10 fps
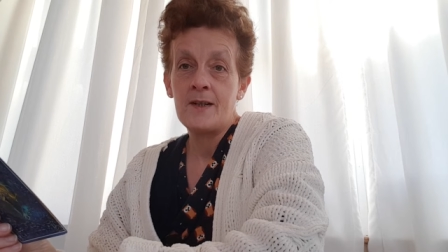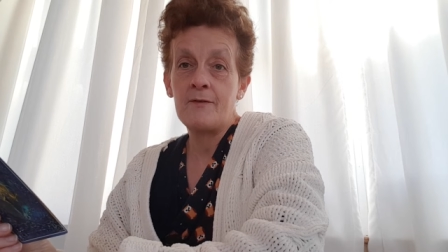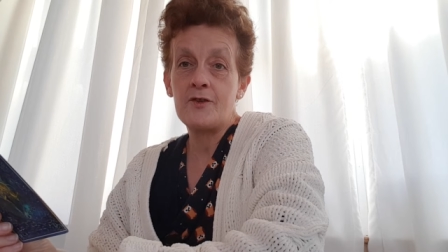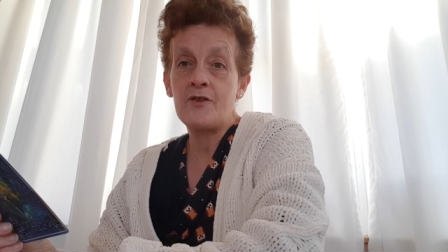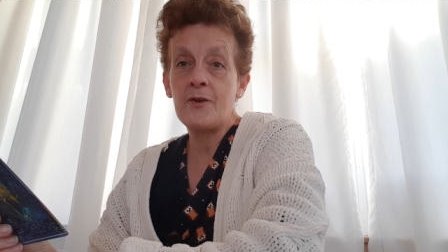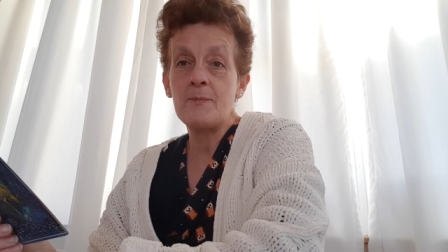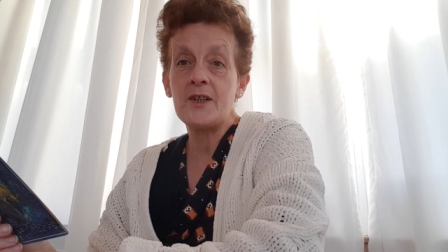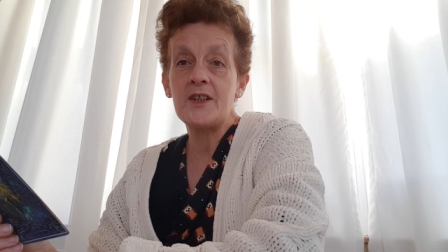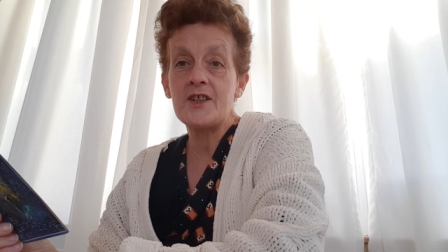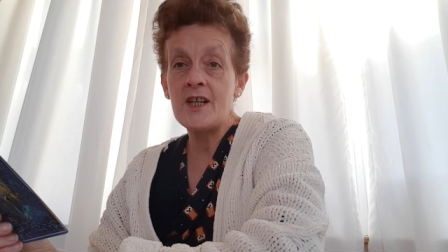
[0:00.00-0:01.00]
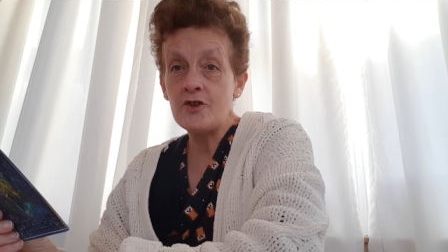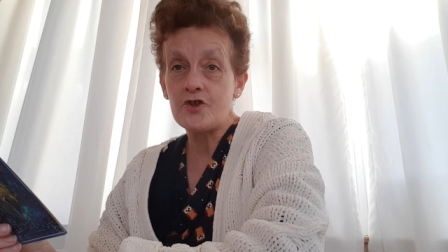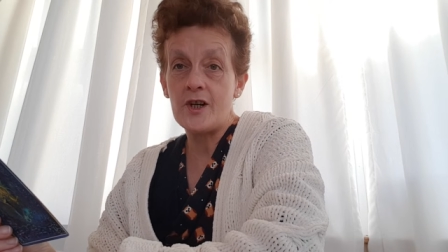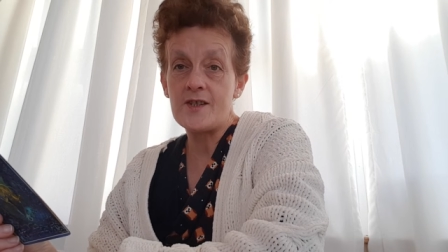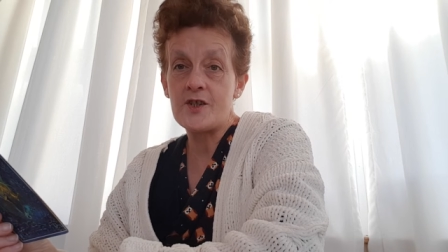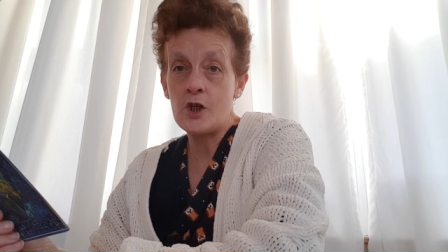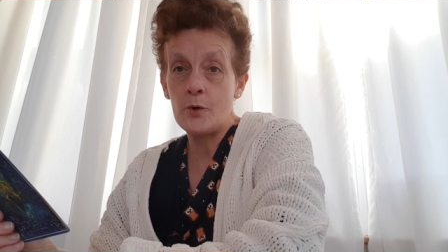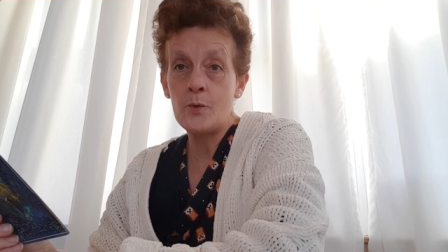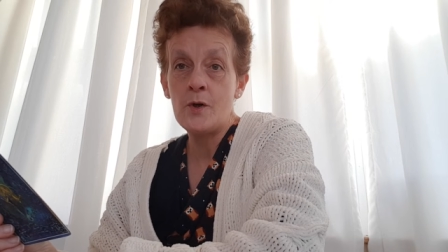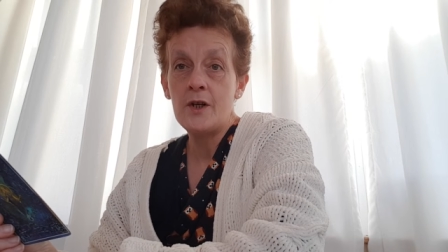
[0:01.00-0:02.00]
If there's something that interests
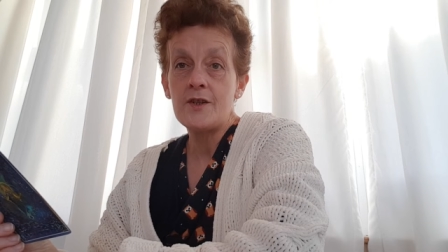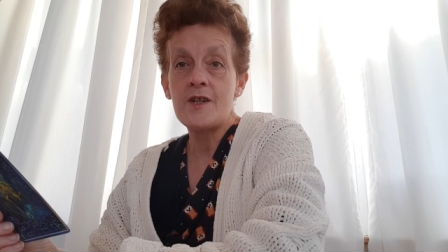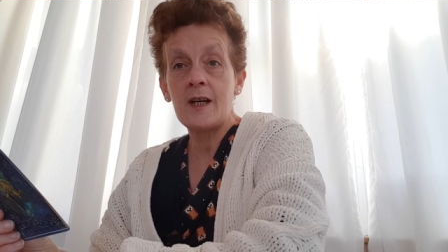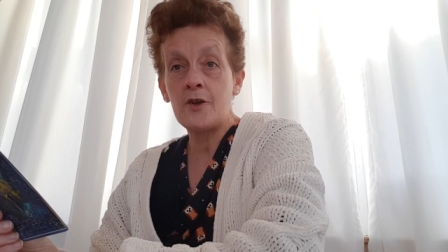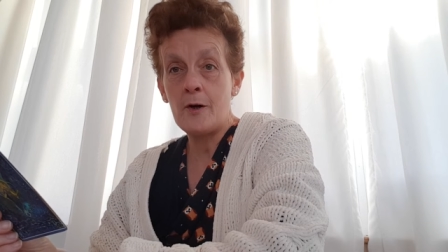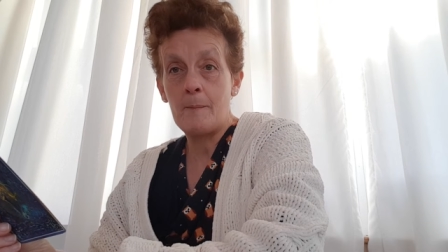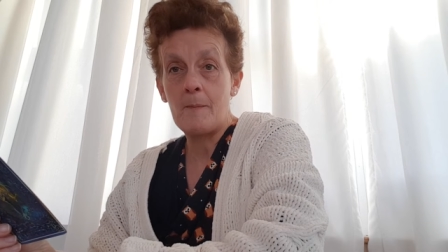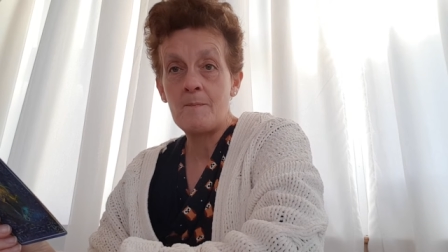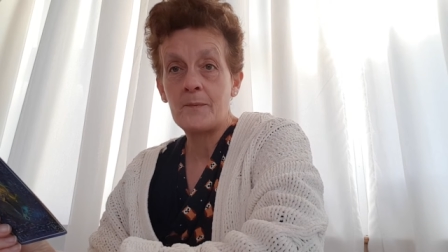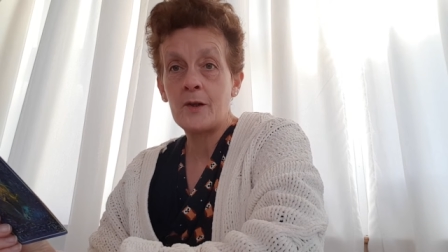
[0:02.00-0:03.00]
you, take it up.